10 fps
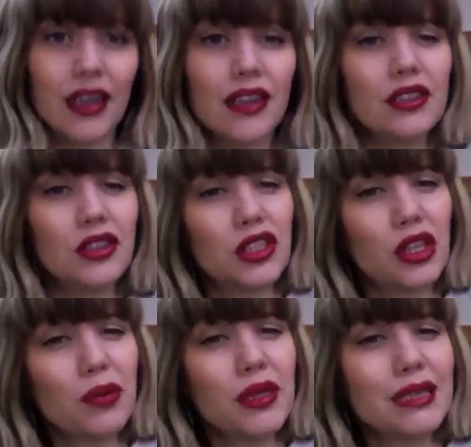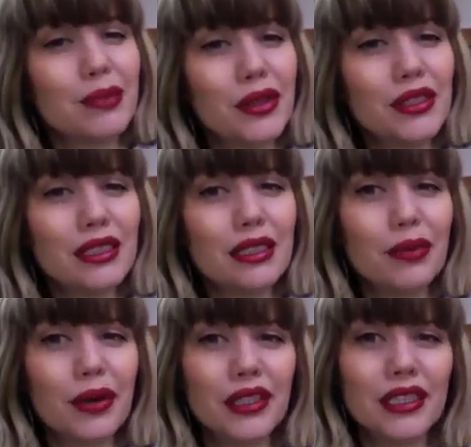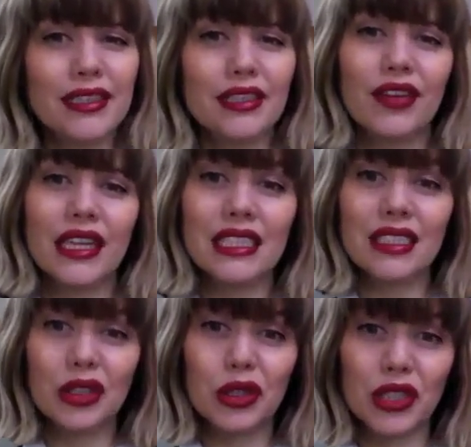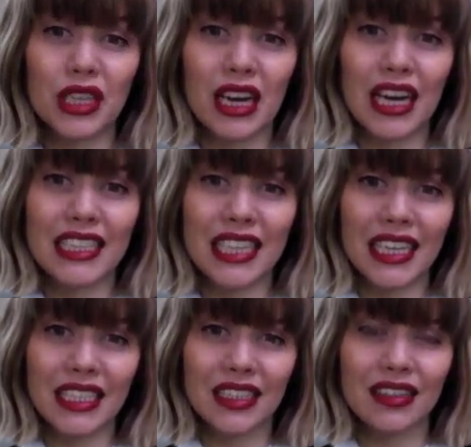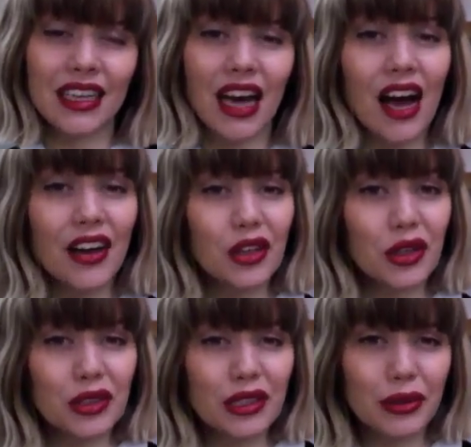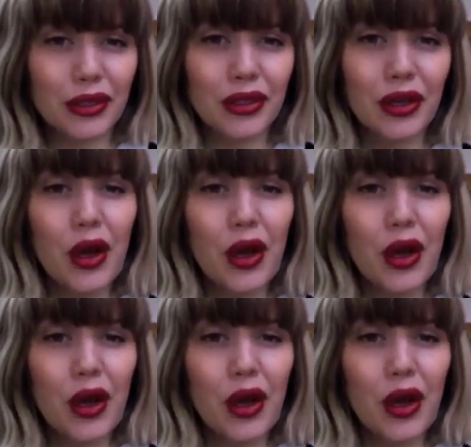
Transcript: Duchamp exposes the process of institutionalization that art goes through